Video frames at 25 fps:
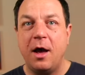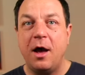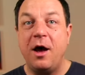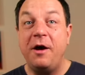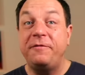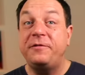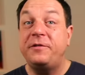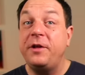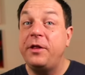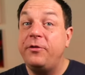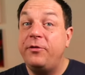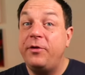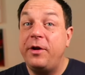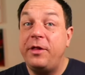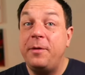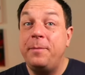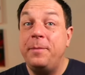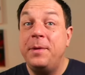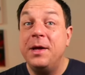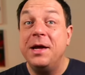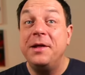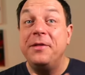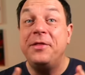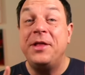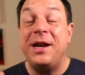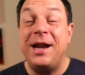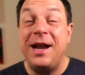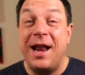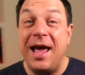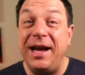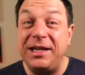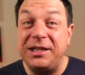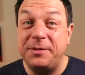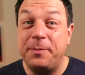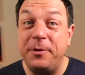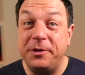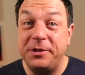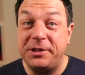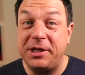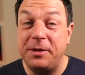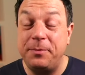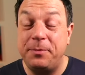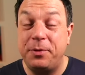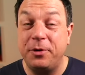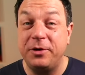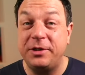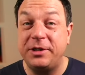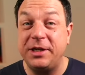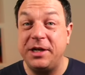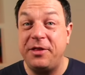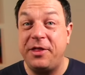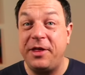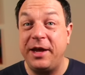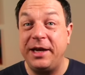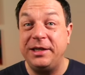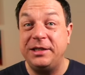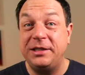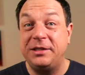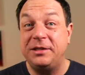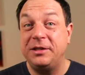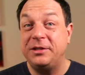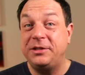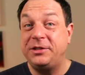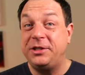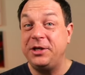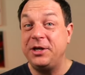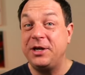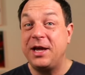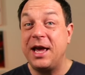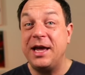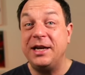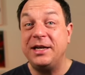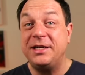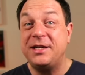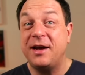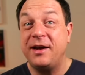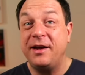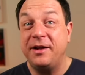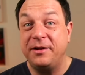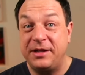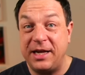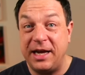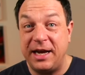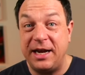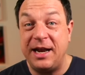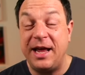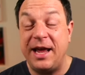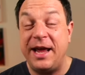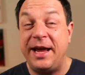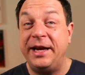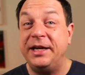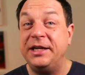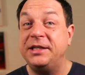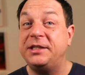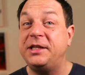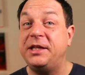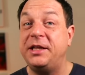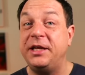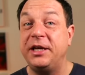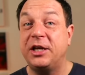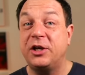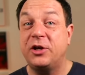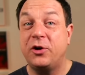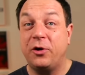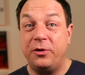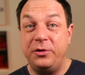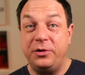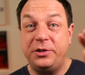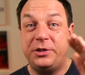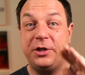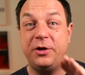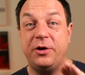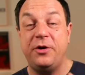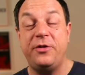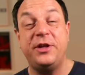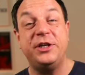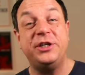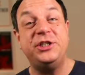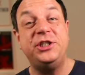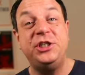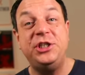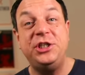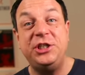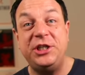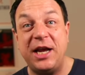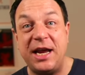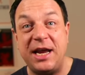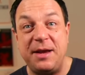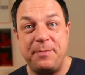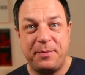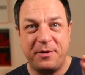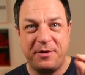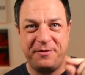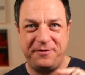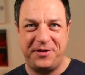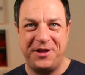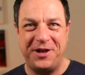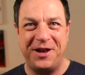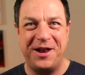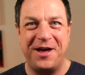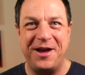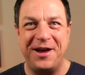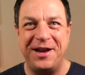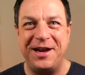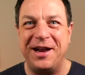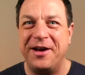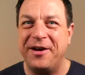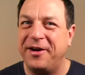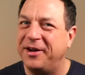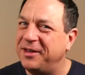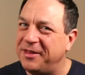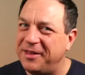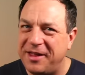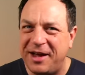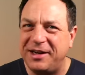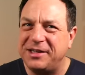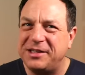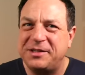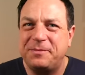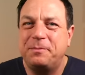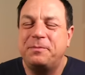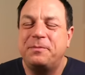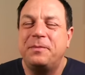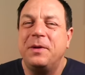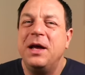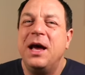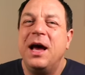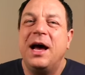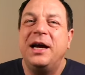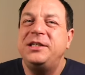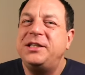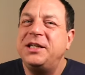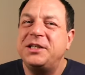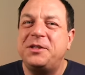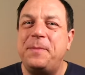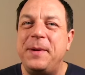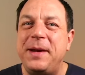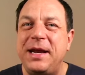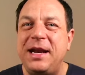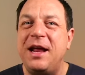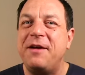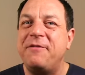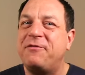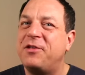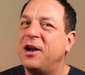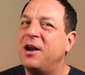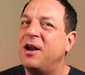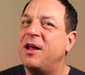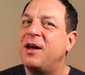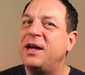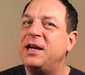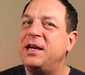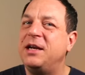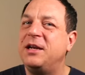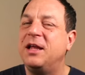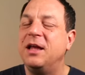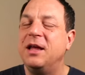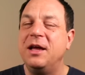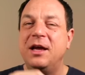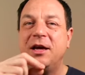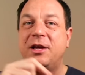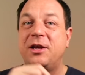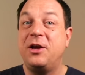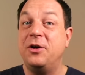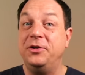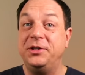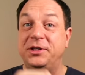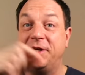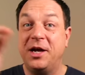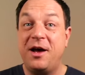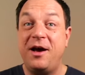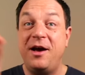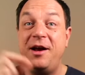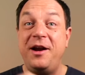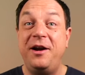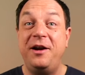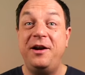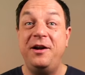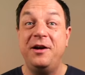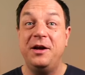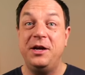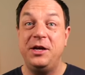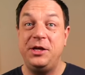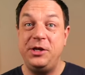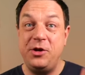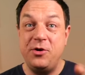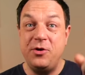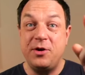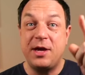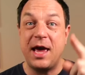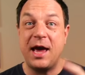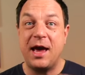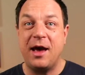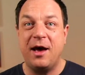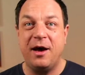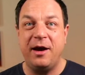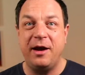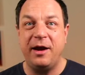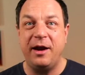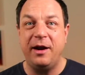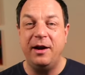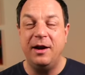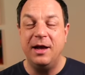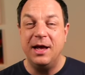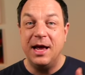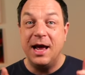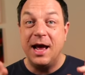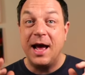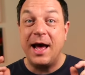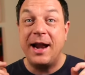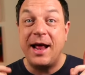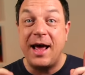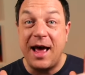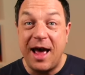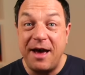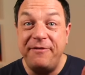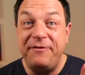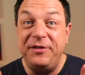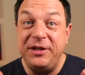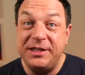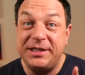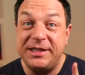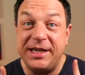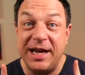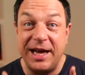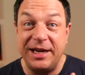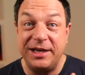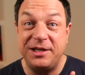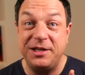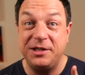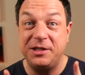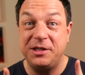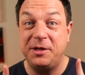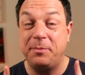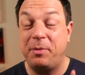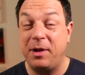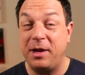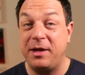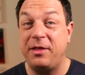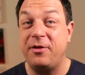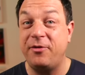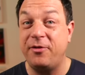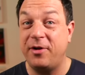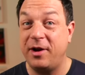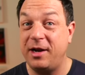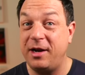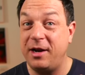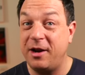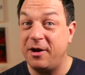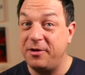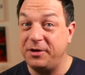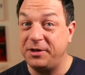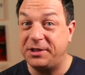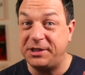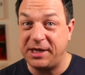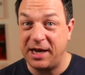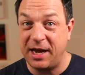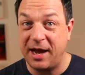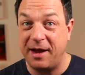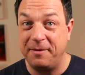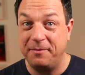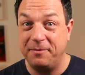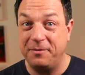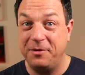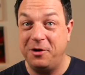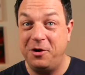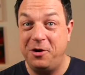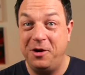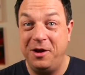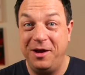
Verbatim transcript: After the rhythm, the next most important thing to get dialed in is the contour, the shape of the line. Now, I just mean if the line goes higher, you get higher. And I haven't said to play the right notes yet,